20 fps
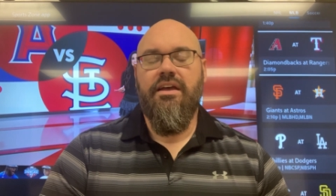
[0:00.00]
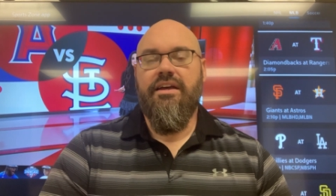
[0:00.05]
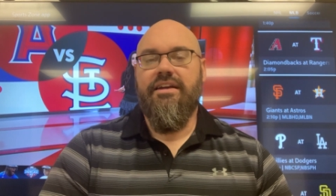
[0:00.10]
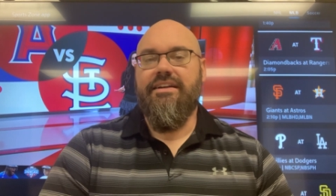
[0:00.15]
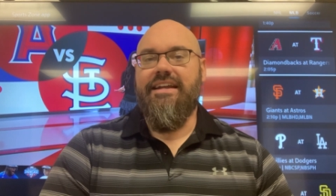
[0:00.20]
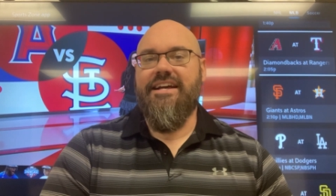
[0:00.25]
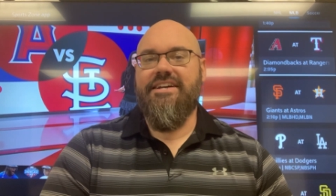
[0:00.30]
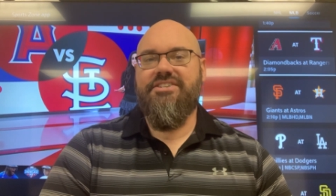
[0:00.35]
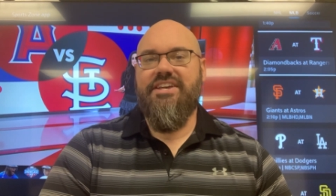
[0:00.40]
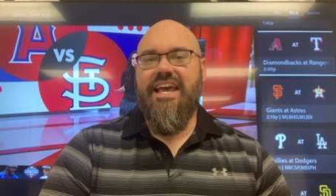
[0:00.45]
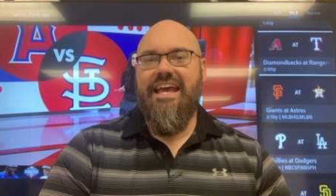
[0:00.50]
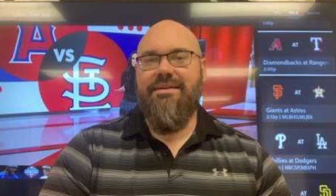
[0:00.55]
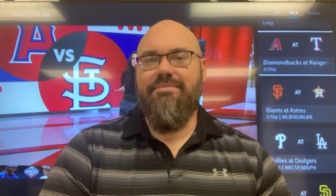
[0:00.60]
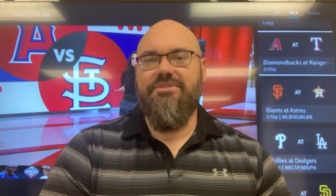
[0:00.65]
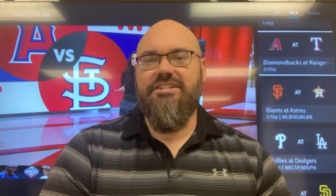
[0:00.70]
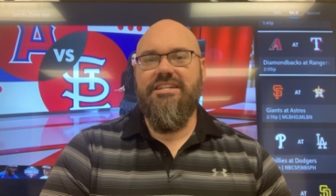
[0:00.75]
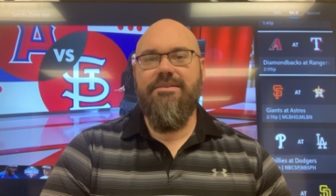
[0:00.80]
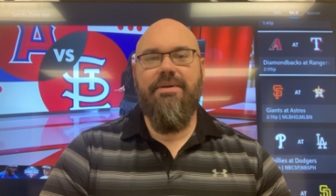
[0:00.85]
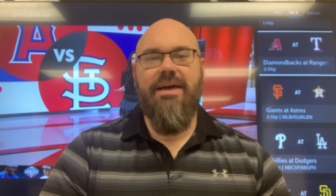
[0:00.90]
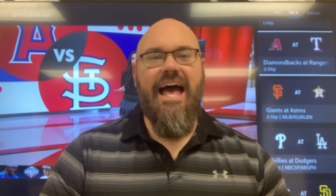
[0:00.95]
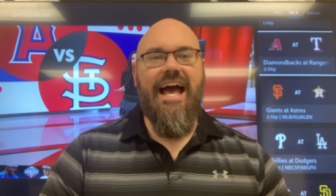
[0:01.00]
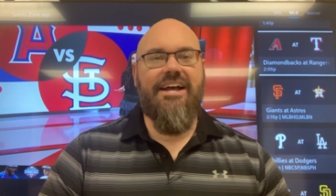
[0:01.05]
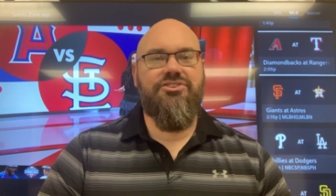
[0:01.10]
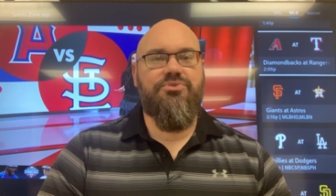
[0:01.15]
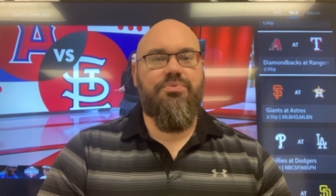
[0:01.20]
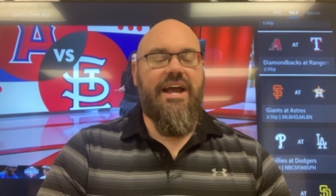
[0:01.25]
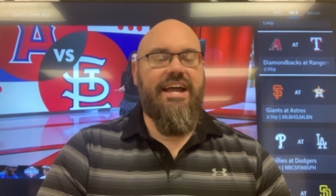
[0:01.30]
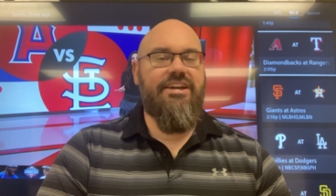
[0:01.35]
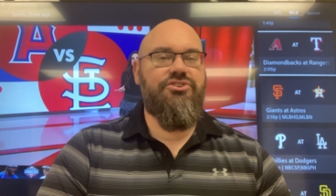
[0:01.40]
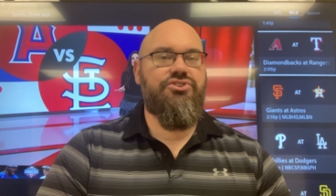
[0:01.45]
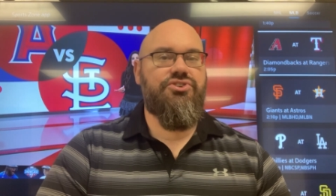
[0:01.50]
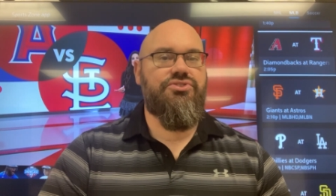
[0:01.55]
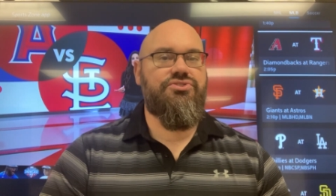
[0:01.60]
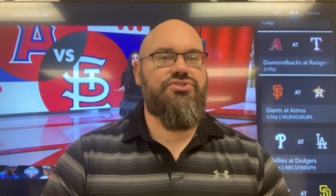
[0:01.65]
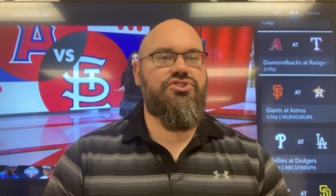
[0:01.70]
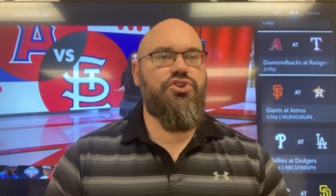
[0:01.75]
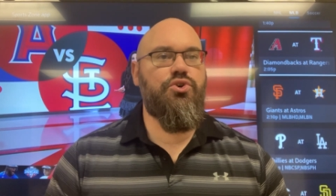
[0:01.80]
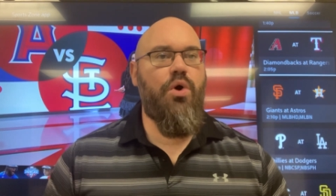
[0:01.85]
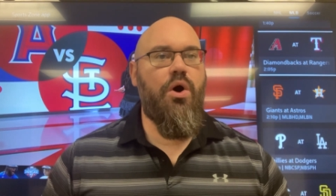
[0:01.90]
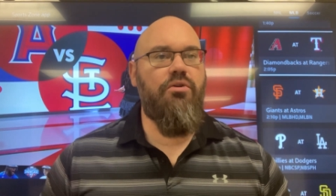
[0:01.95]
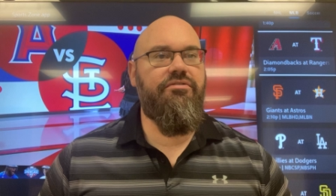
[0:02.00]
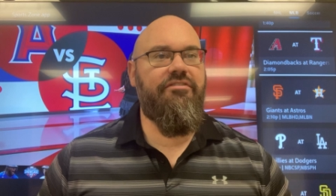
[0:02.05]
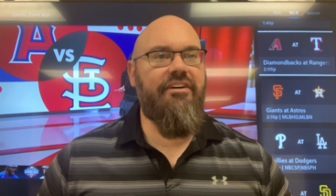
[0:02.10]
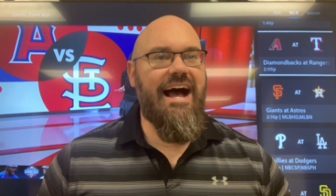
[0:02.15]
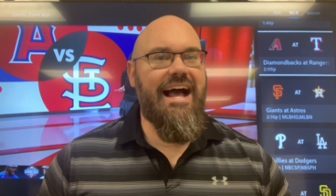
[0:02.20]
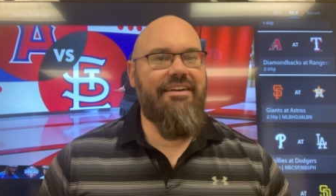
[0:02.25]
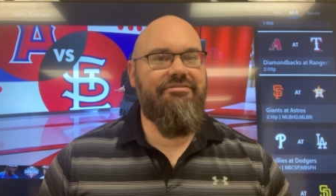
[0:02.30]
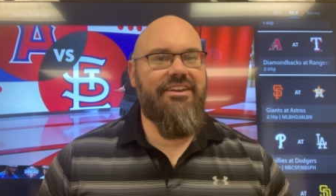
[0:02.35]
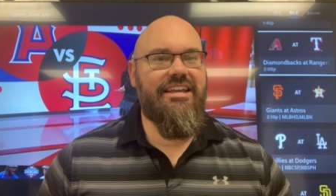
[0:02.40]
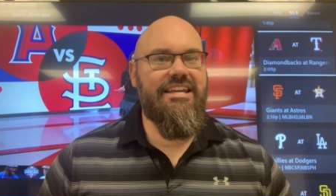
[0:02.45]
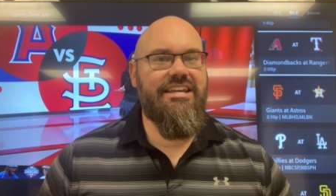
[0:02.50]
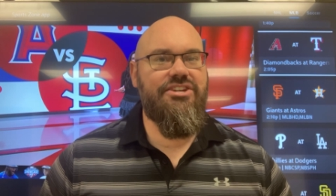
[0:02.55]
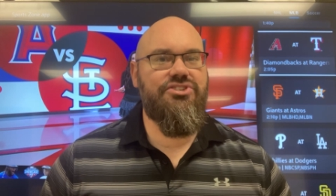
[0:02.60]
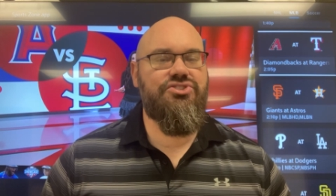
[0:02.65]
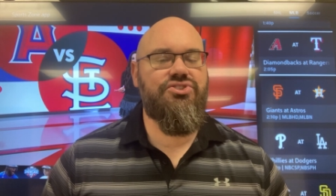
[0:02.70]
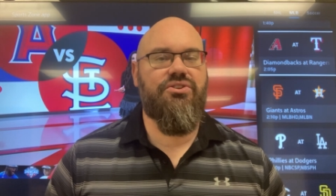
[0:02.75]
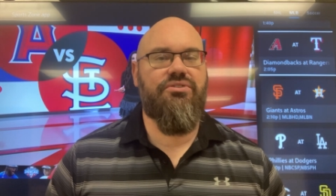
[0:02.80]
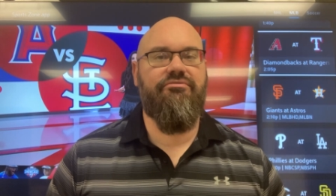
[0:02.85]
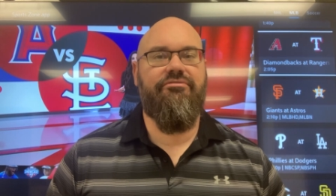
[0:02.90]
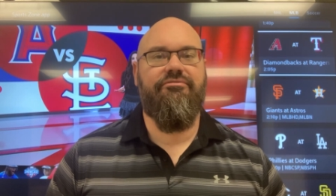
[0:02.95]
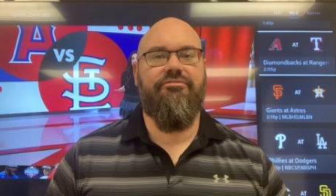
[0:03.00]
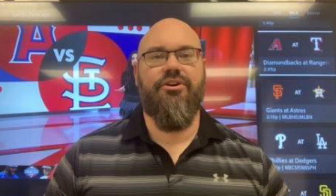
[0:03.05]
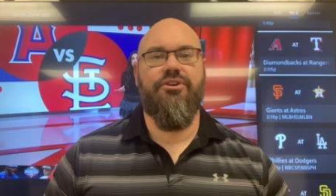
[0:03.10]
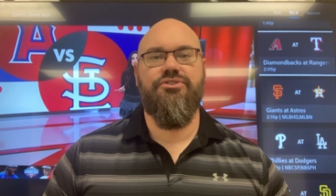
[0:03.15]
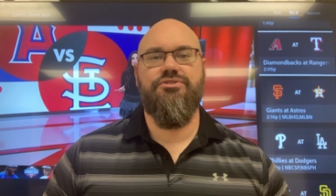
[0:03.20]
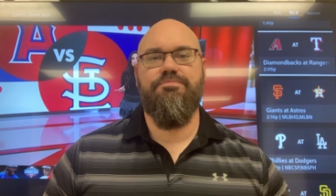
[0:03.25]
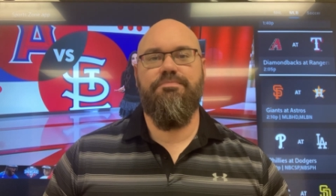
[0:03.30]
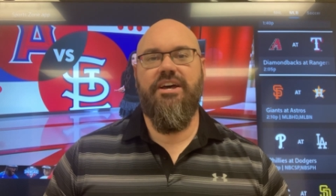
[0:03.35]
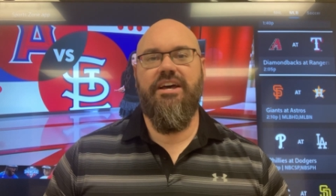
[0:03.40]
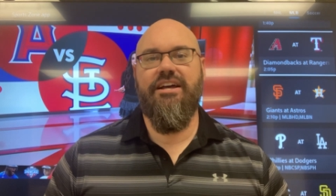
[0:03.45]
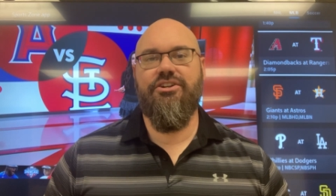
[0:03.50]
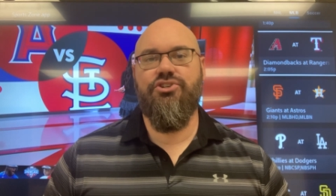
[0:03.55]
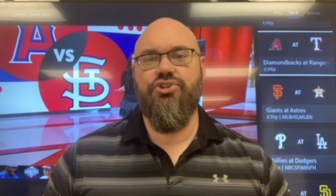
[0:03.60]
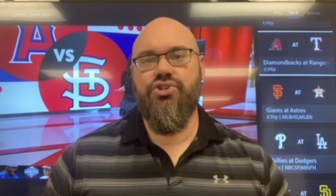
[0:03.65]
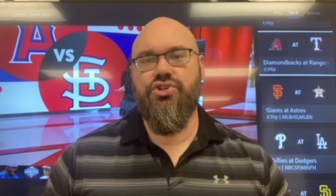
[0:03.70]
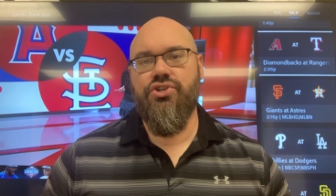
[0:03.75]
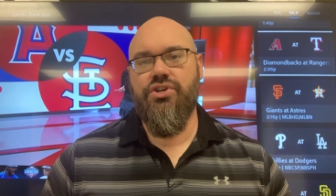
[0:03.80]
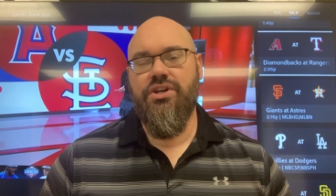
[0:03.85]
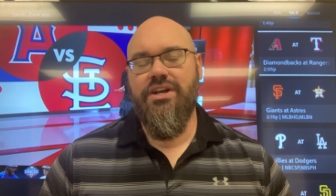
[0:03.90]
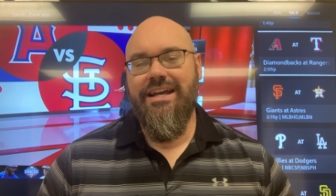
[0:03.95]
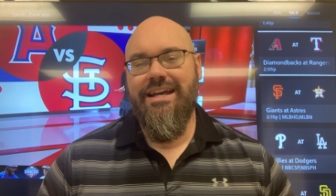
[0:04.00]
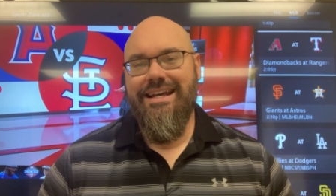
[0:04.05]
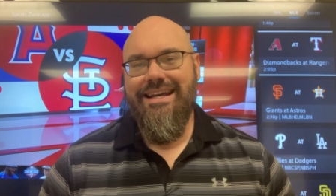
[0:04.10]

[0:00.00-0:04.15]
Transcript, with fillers: Next game, D backs, Rangers, 205 Eastern first pitch.